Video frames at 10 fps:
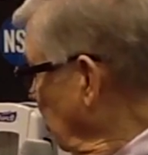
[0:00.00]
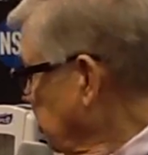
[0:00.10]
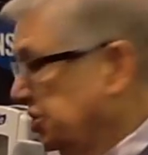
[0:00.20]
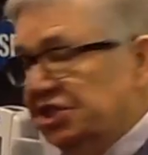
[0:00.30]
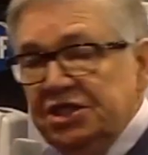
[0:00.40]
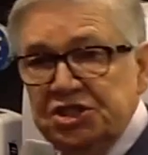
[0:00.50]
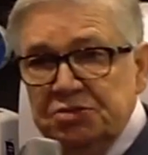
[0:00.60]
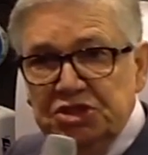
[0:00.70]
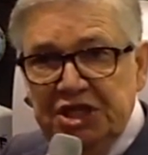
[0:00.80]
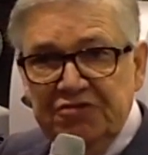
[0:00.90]
Set some
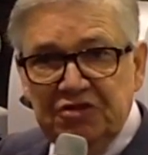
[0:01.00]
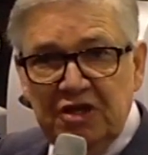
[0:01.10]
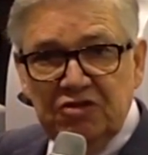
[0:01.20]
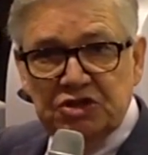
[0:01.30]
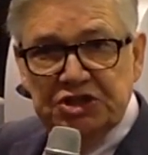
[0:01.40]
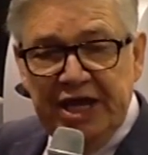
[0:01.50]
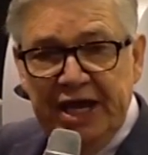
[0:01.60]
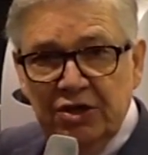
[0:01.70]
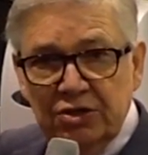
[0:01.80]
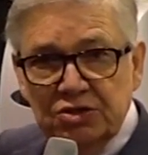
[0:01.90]
safe level
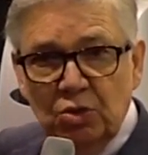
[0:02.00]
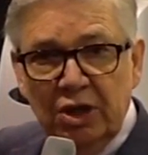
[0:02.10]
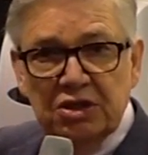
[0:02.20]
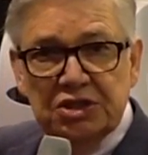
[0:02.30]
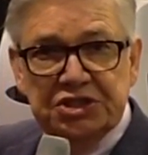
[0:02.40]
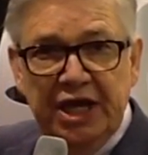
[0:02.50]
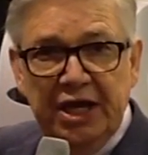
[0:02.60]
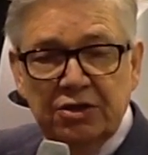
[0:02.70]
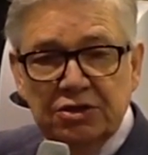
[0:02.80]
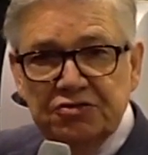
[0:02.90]
standards. What are the
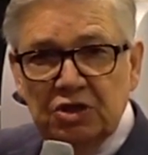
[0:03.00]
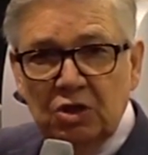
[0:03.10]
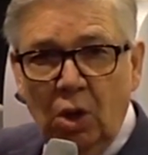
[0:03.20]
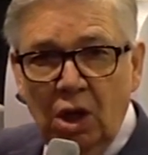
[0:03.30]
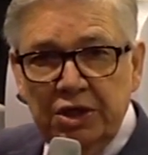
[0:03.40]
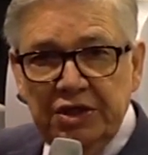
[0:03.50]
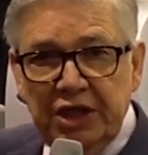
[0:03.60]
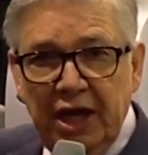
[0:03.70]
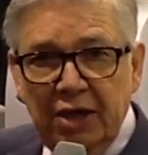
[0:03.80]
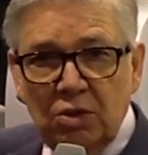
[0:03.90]
standards for the quality of the
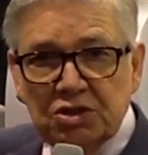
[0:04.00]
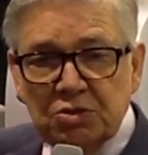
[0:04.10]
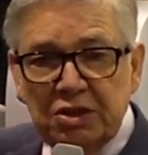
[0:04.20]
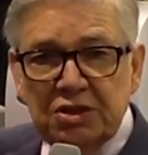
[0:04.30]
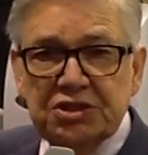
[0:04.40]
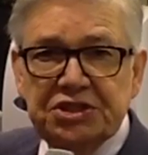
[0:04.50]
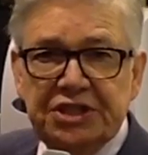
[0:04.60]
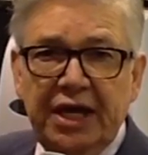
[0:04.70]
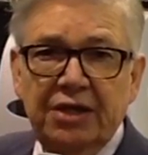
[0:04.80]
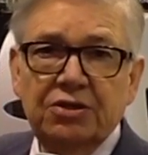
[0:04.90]
hand wash? What are the
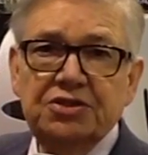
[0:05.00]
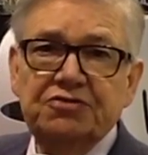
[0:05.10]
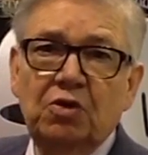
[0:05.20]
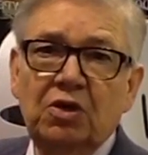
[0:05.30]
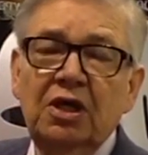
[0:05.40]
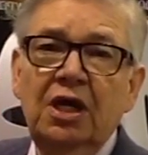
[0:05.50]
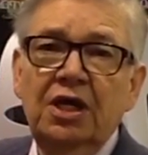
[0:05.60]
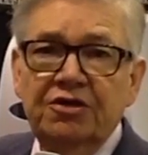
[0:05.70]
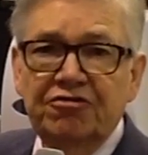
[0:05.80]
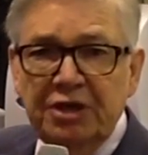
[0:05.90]
standards for
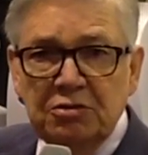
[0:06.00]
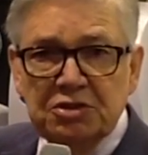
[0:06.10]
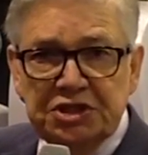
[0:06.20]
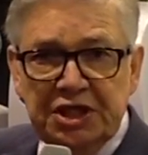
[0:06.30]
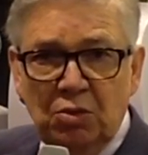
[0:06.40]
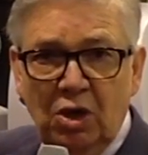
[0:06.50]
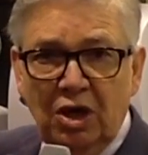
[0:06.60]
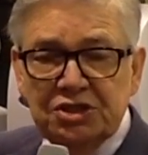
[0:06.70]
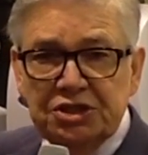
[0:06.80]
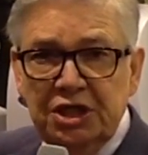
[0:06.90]
the frequency of the
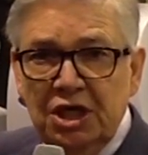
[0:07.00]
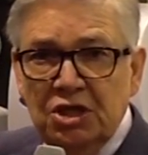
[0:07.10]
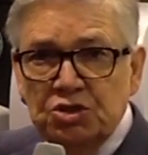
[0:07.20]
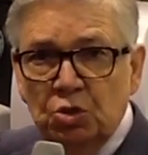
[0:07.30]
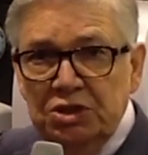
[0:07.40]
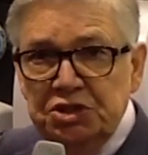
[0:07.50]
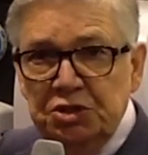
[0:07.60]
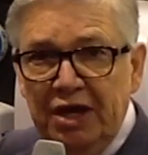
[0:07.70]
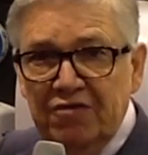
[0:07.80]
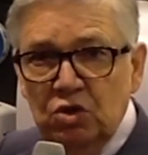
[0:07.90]
wash? So once you
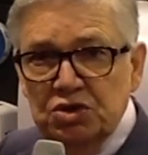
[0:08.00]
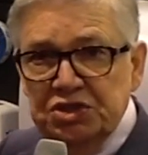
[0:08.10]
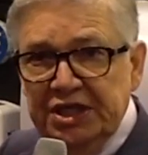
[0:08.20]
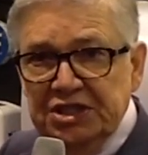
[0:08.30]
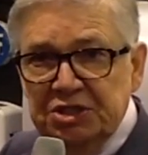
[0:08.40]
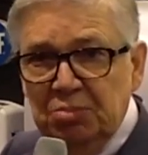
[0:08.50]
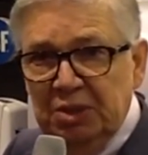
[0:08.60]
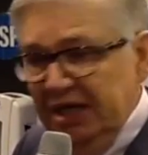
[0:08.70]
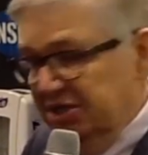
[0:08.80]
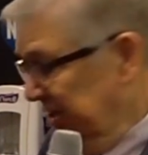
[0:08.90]
have those things in
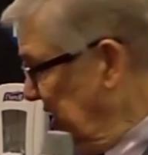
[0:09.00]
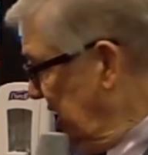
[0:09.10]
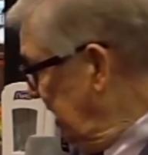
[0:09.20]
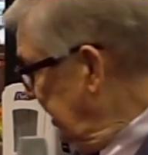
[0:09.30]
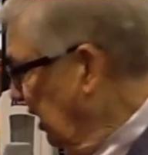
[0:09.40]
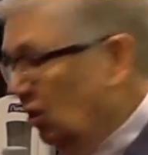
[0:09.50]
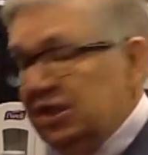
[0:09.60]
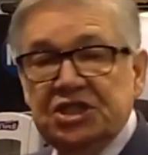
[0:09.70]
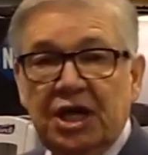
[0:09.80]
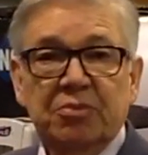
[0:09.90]
place, now
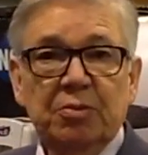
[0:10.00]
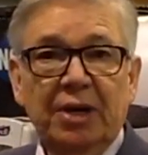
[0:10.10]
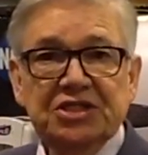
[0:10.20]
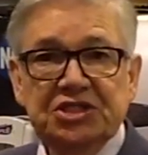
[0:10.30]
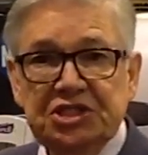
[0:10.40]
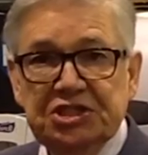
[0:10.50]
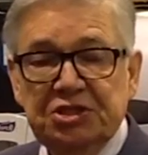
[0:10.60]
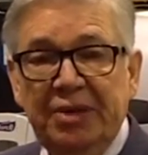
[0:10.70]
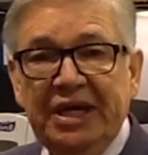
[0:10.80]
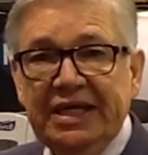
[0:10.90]
let's optimize the
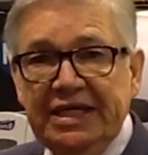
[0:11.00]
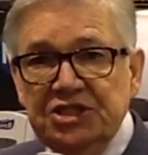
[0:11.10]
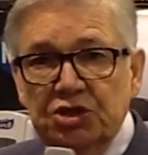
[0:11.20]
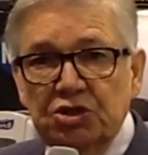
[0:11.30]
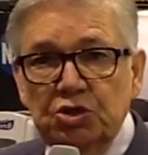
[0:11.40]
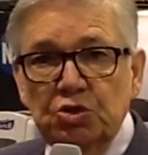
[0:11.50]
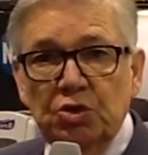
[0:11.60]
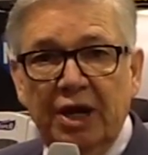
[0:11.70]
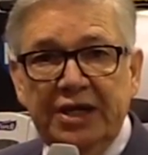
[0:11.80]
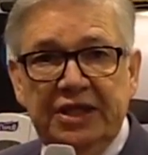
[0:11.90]
system. Make it easier to do the
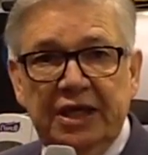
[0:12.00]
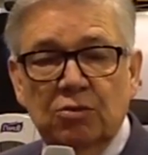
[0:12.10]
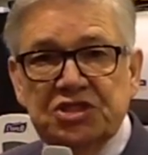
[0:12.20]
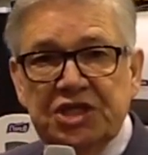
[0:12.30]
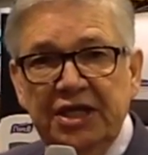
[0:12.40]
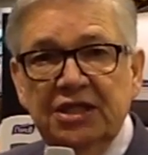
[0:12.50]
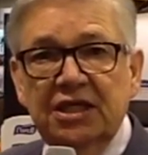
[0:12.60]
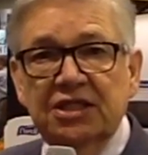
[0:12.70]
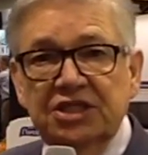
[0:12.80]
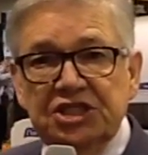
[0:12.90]
right thing. We're setting the
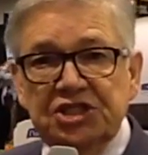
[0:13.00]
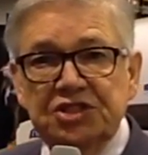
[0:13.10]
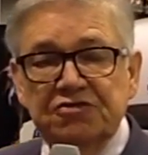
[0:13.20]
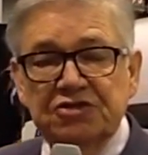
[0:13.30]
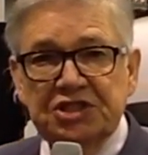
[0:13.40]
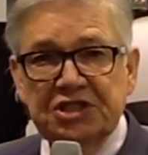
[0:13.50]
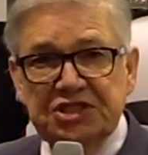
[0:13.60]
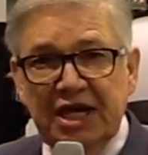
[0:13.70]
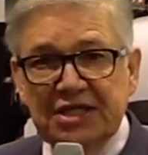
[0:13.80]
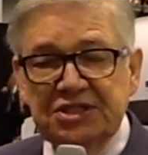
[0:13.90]
conditions for
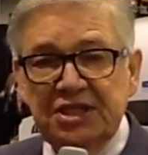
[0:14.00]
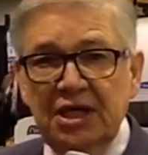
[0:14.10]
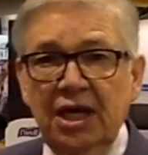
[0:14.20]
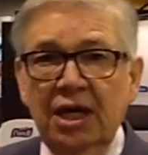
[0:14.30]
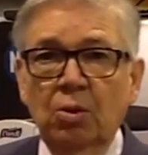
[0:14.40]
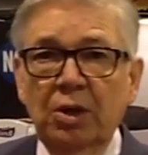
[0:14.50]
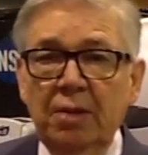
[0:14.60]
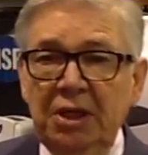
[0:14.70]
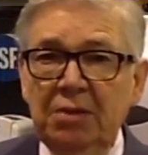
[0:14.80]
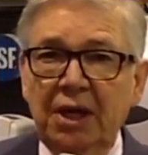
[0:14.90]
success. And what I
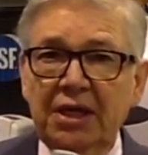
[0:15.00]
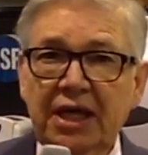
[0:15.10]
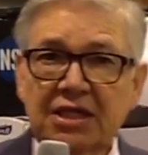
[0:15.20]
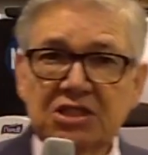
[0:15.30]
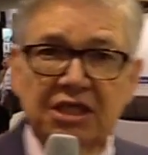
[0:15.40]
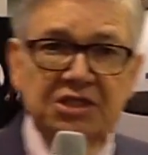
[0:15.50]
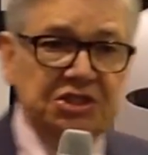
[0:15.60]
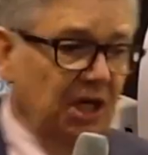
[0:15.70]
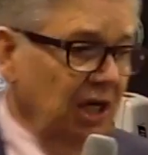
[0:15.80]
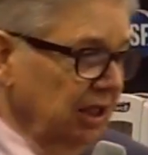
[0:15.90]
mean by that is
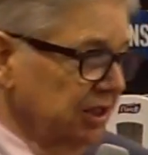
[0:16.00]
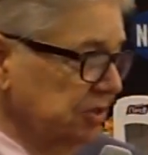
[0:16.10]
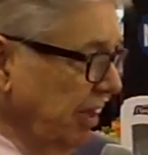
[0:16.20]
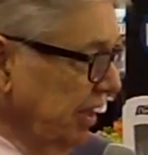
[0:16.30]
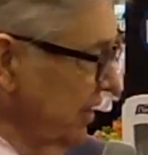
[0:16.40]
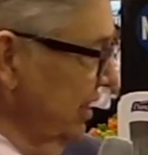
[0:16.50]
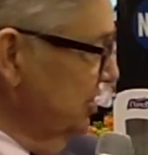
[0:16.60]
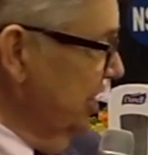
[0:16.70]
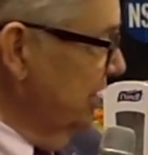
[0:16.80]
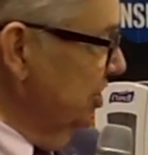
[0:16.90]
let's make
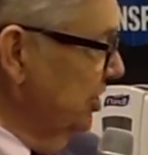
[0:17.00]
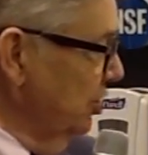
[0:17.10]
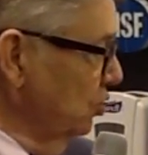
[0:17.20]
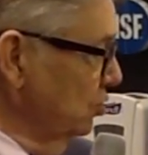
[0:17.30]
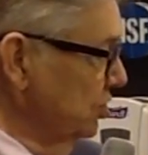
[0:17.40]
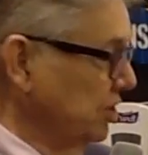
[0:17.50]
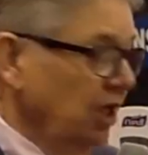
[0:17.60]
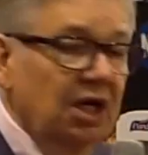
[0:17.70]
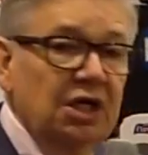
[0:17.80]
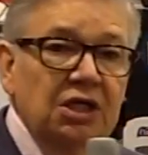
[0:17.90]
things easy to use.
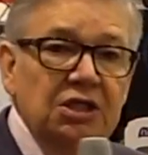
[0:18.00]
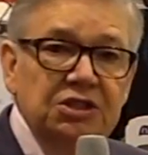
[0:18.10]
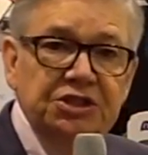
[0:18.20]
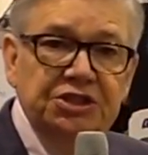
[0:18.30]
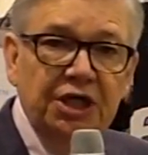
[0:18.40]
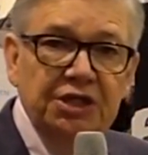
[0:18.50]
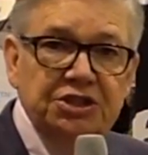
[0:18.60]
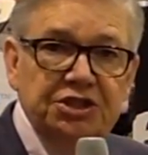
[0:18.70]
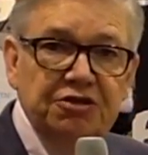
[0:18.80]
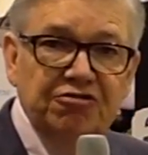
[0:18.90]

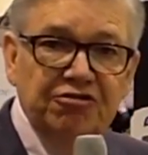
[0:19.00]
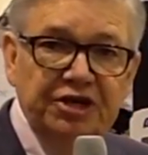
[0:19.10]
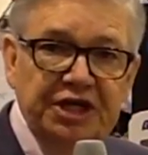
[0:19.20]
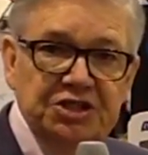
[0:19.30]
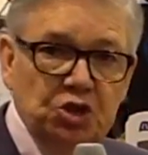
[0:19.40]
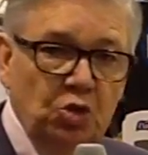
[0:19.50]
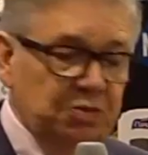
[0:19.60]
Touch-free soap